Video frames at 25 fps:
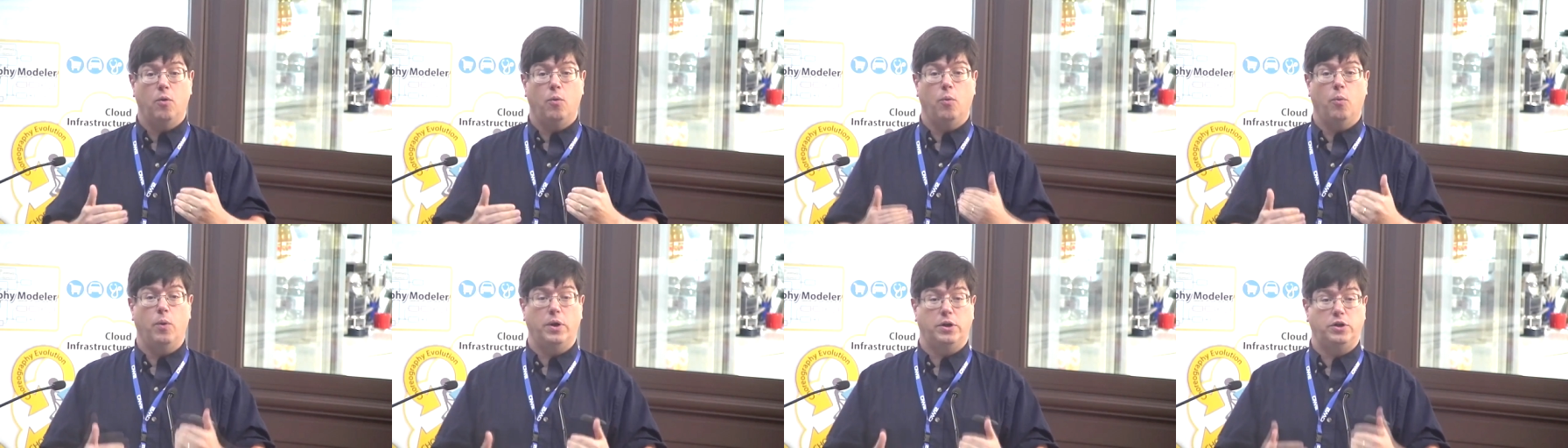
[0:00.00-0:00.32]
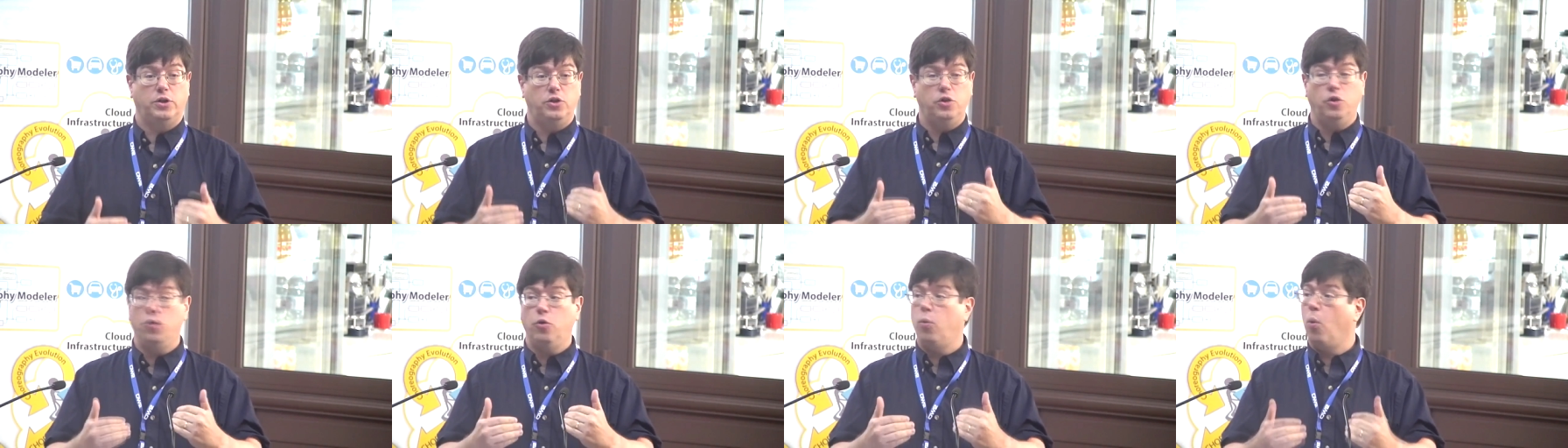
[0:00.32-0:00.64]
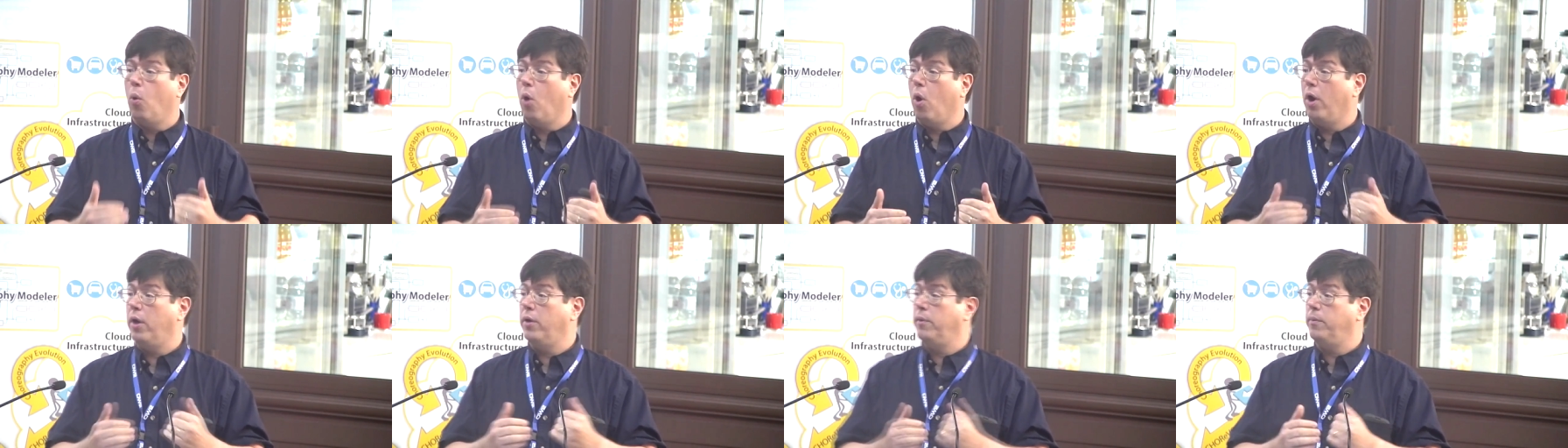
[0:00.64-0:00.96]
what you
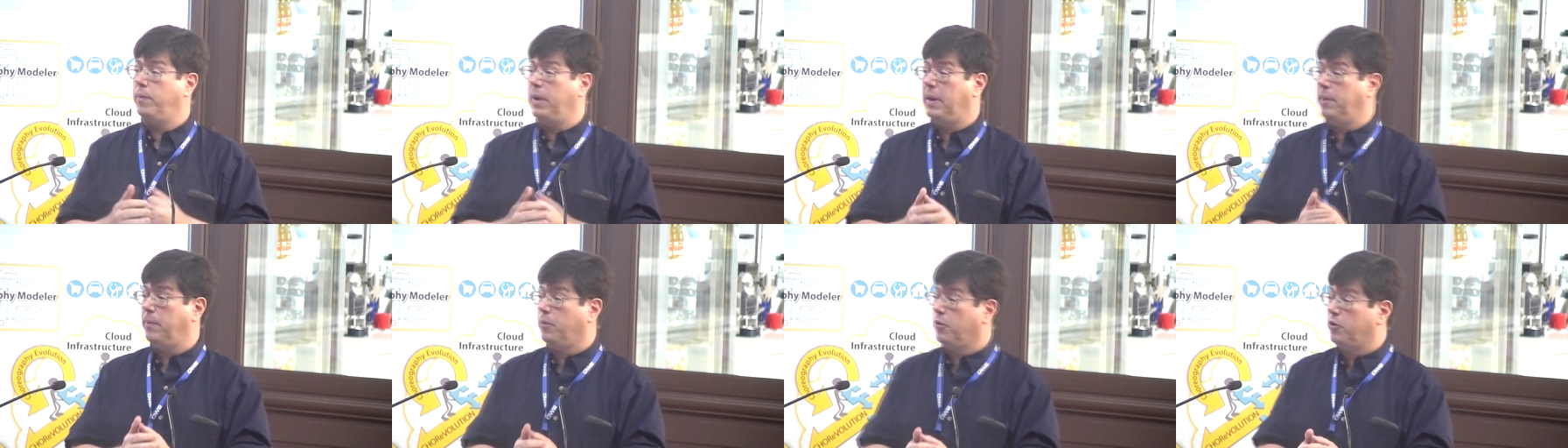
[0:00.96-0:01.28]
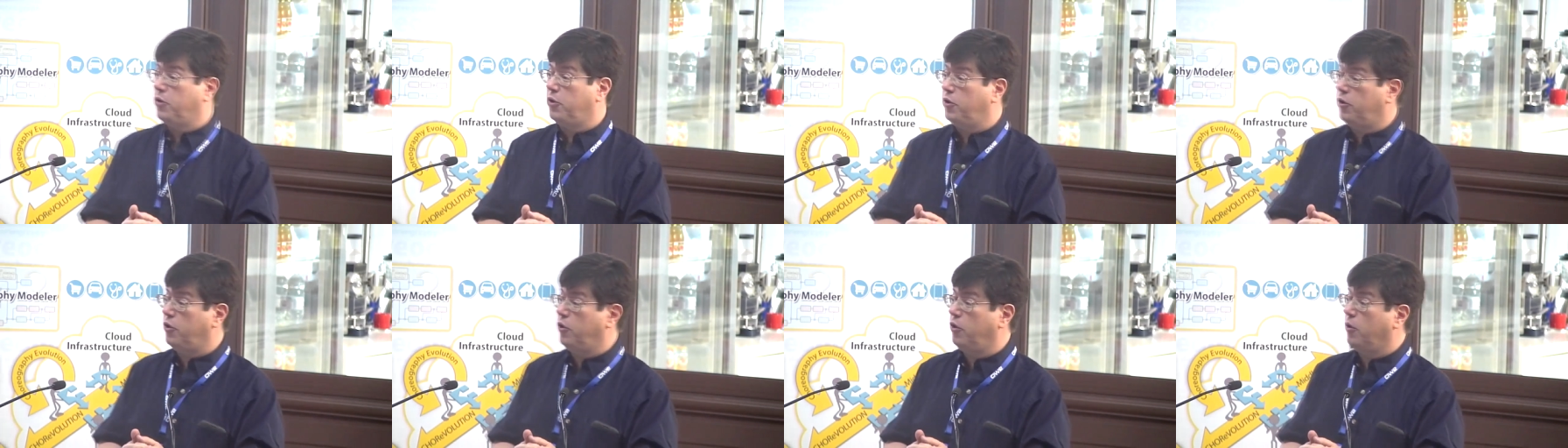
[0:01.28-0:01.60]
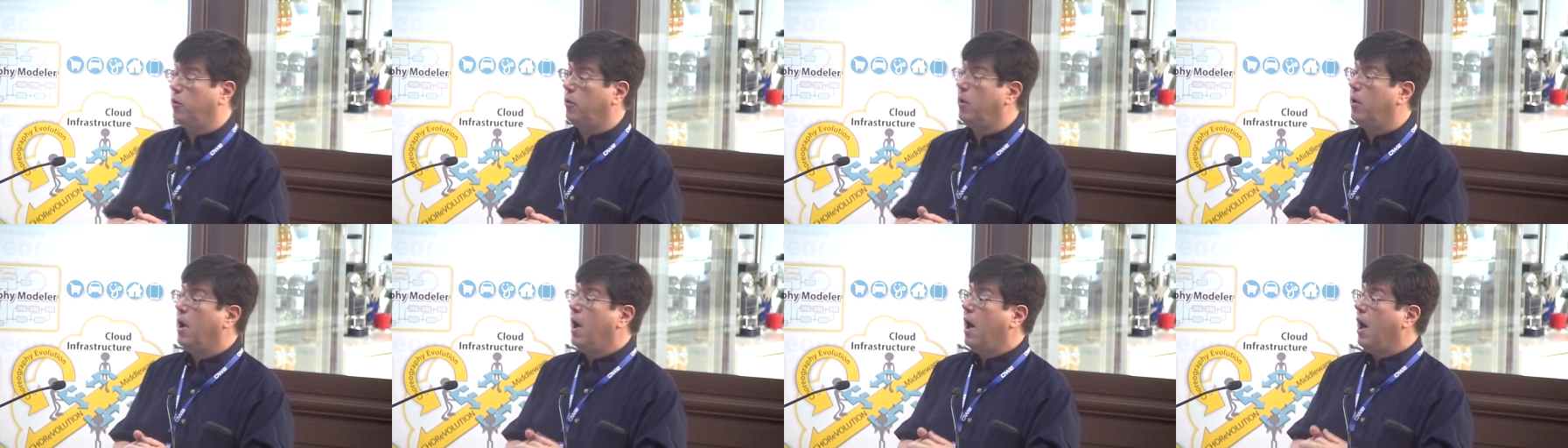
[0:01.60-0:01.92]
want people to
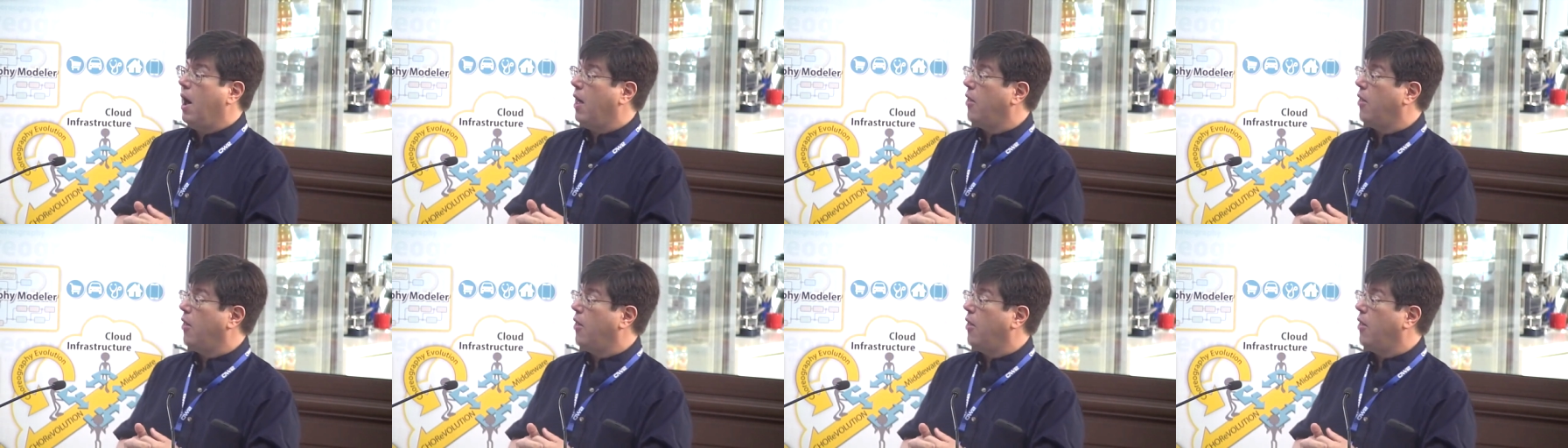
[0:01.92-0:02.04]
do.